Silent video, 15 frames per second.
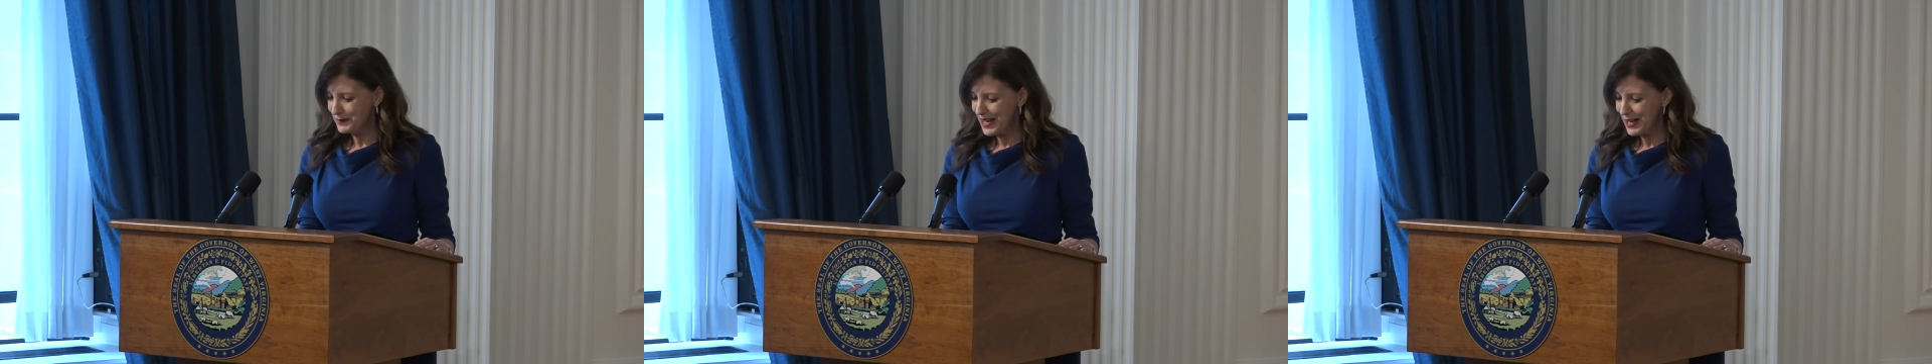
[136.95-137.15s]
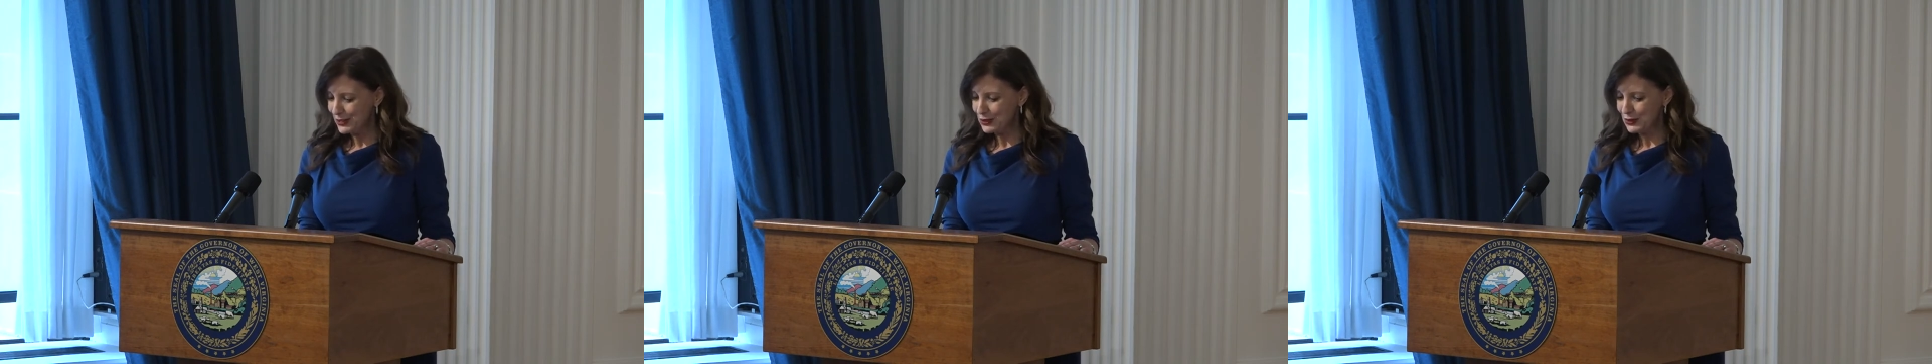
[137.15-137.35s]

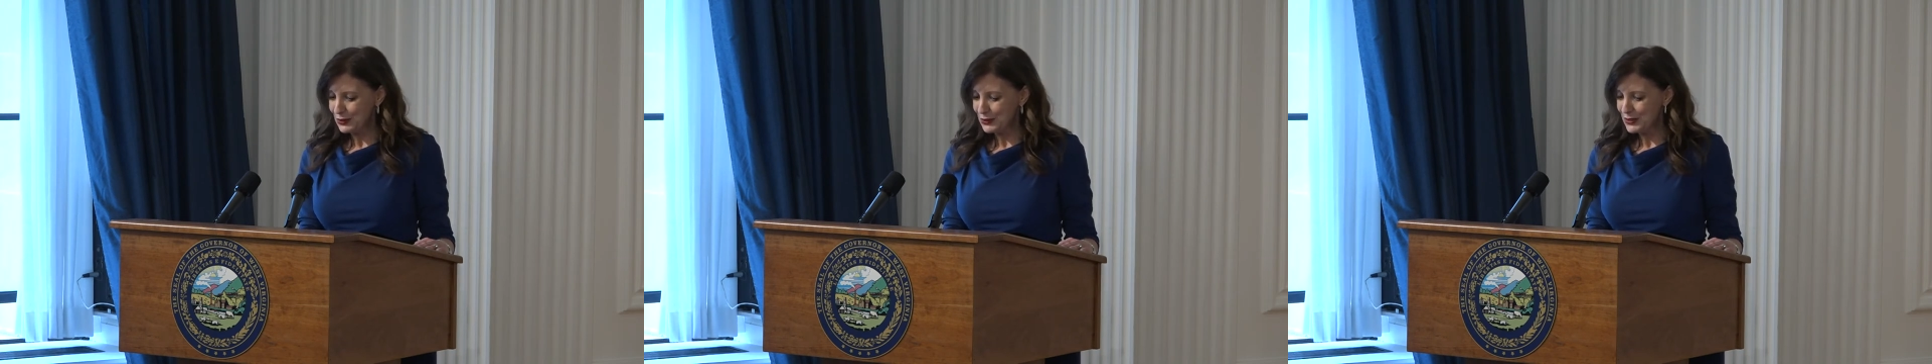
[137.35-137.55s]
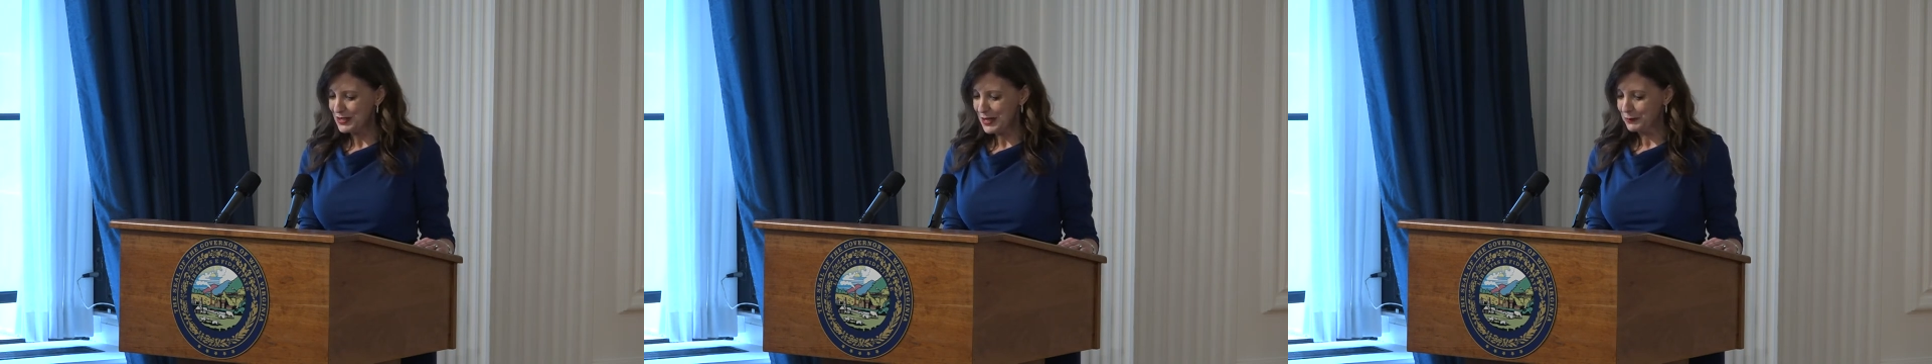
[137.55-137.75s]

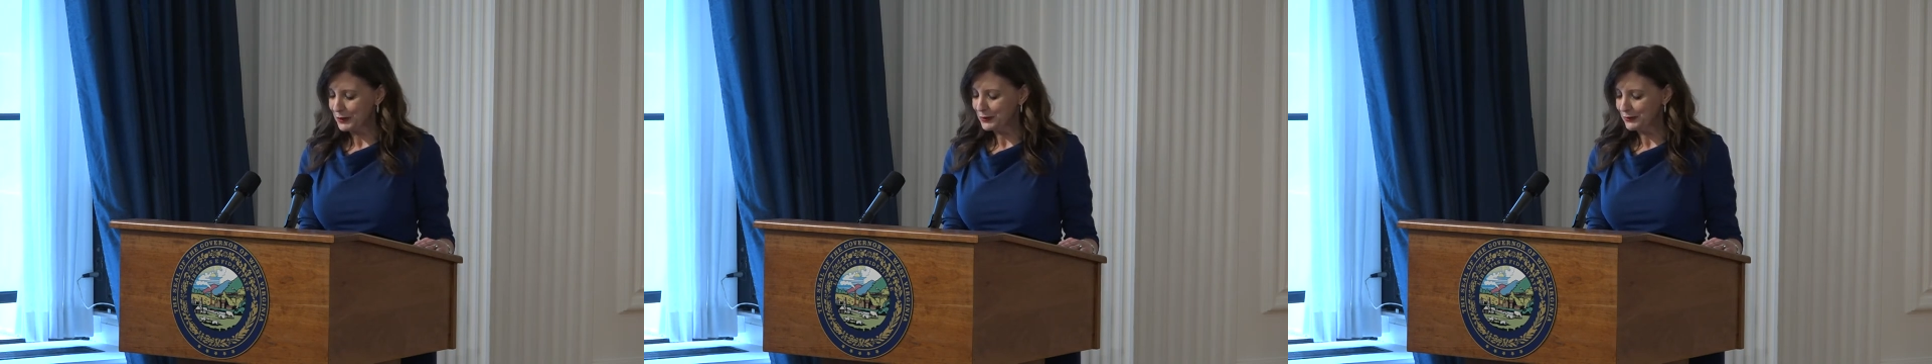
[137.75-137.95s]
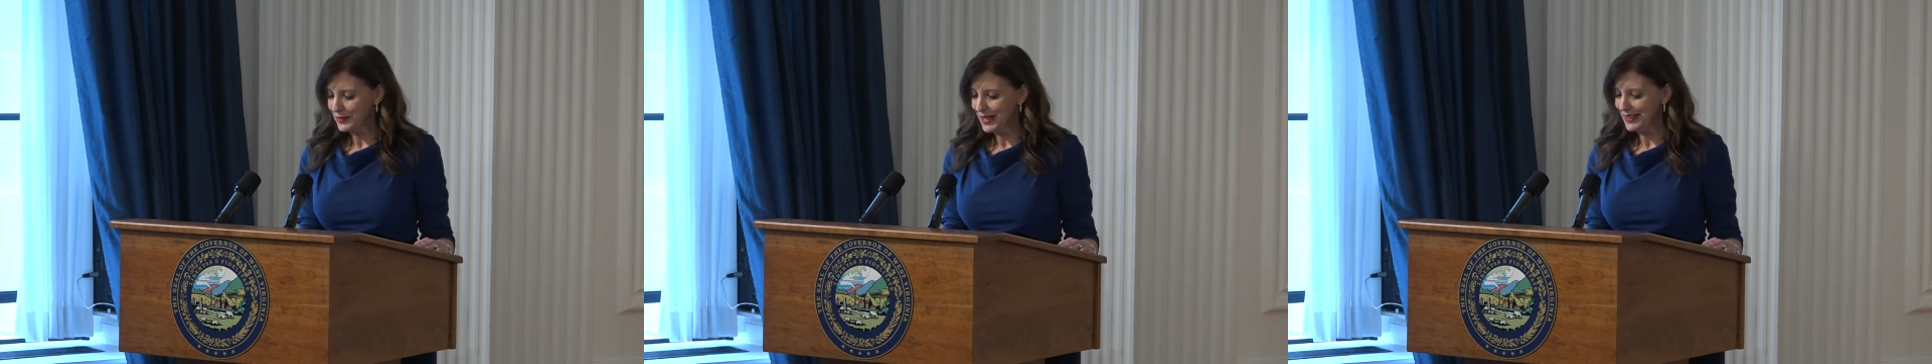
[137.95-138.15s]
national summer
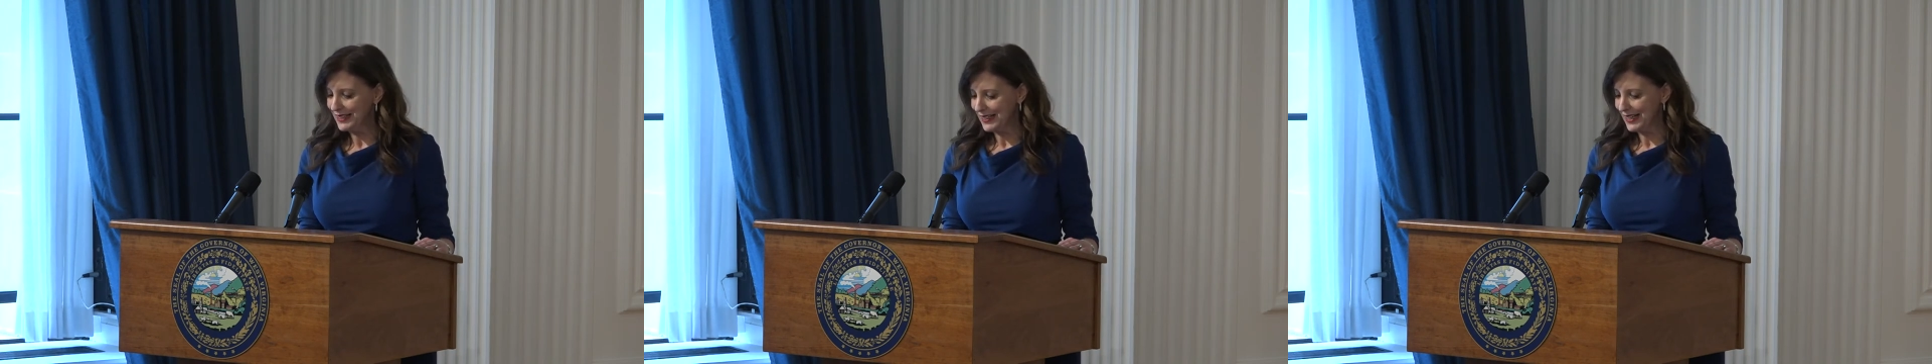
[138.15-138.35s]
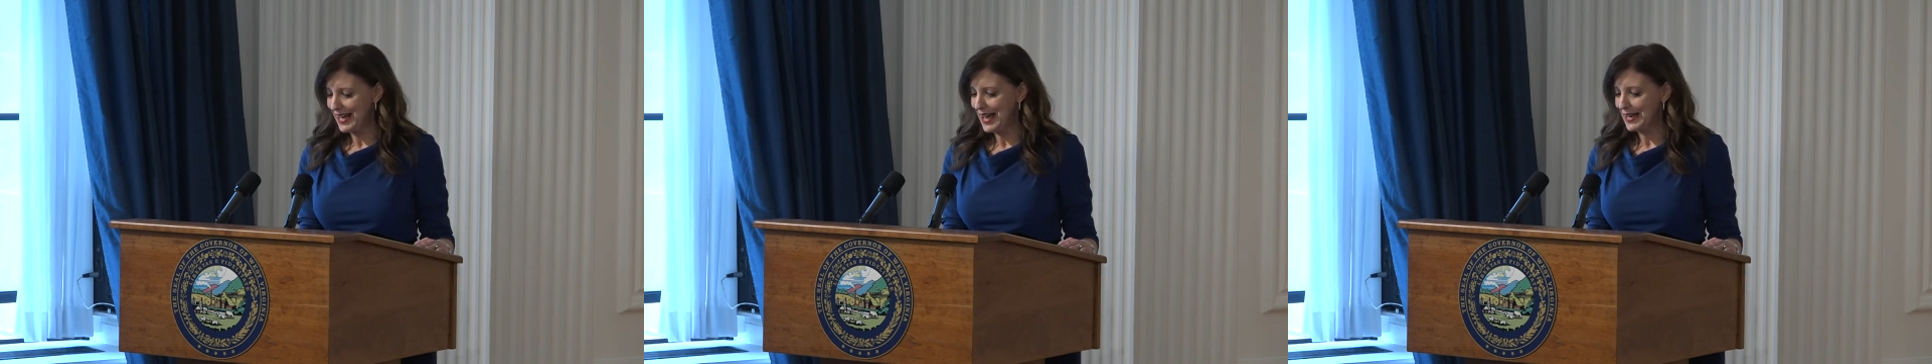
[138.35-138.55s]
flight
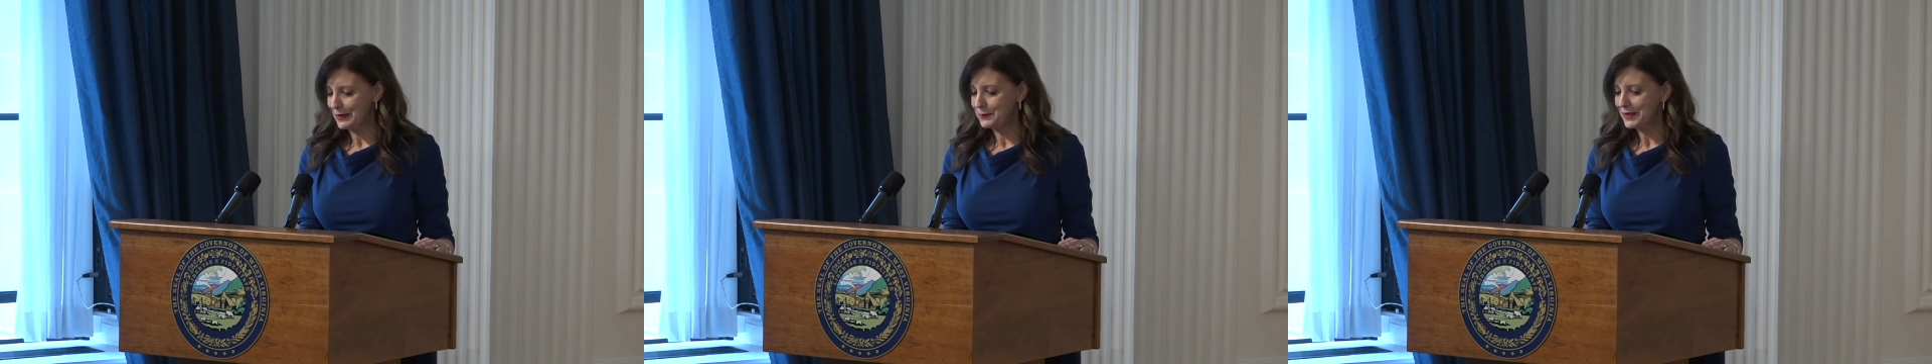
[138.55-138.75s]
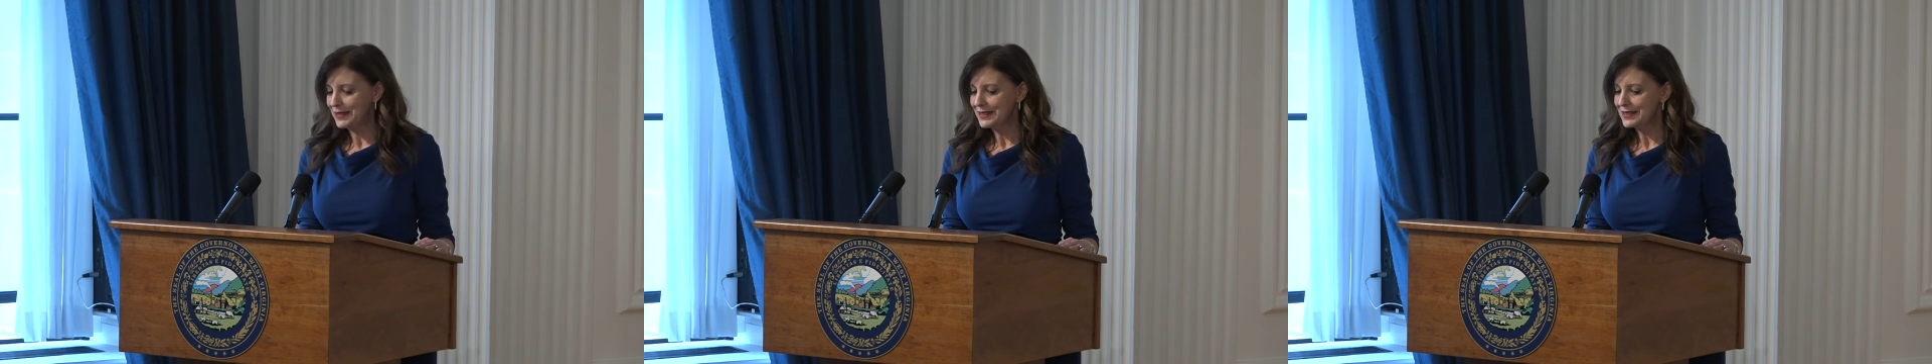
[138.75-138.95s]

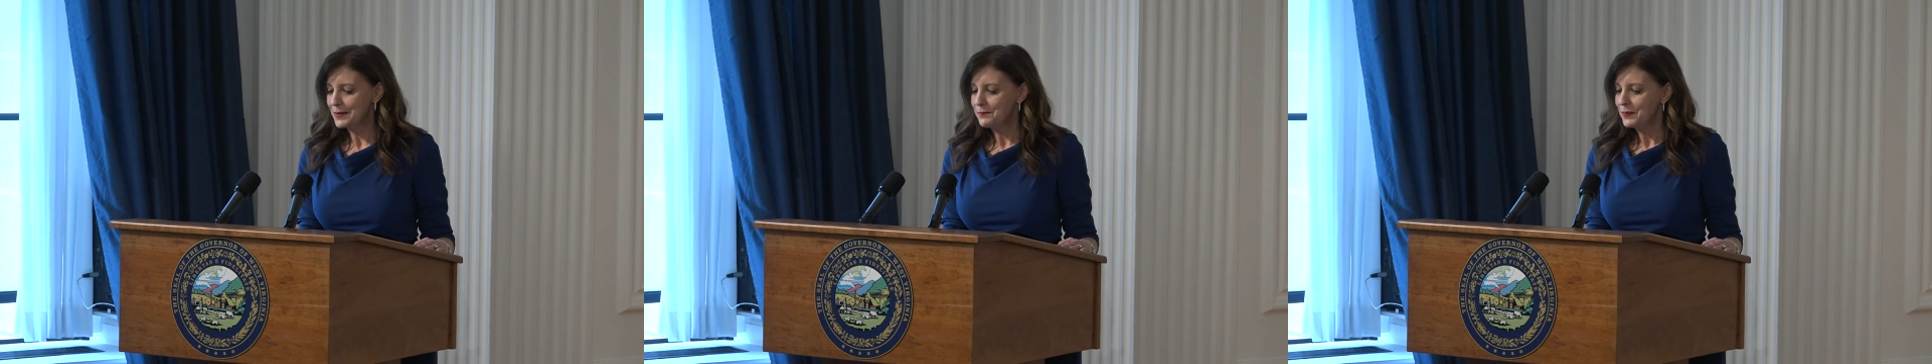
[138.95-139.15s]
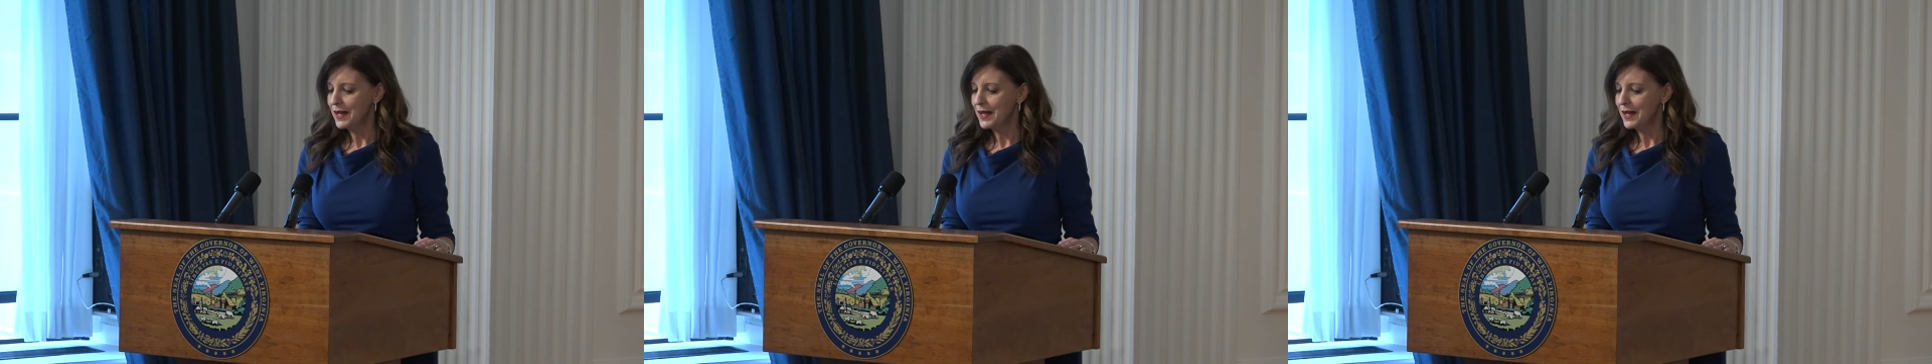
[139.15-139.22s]
academies